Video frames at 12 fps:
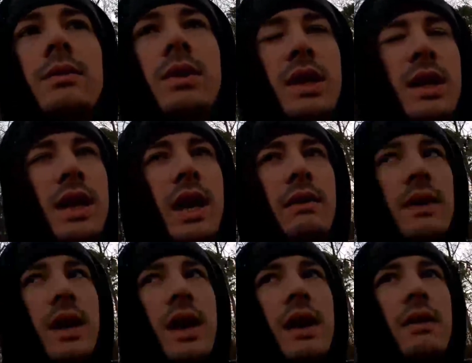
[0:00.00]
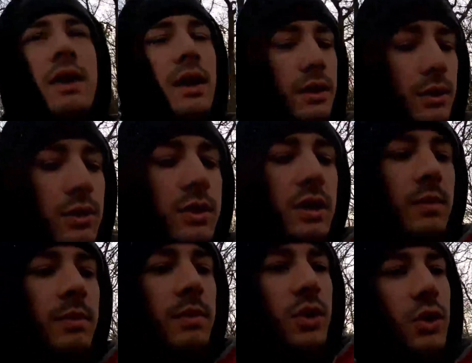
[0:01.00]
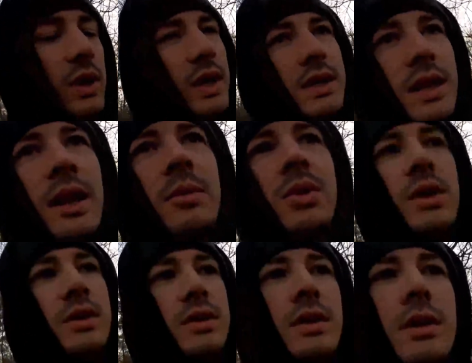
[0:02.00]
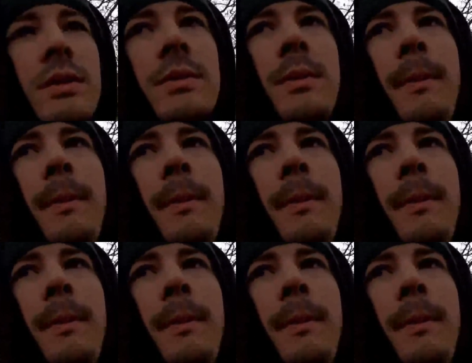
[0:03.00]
We did have a gang of raccoons come through last night, I'm pretty sure.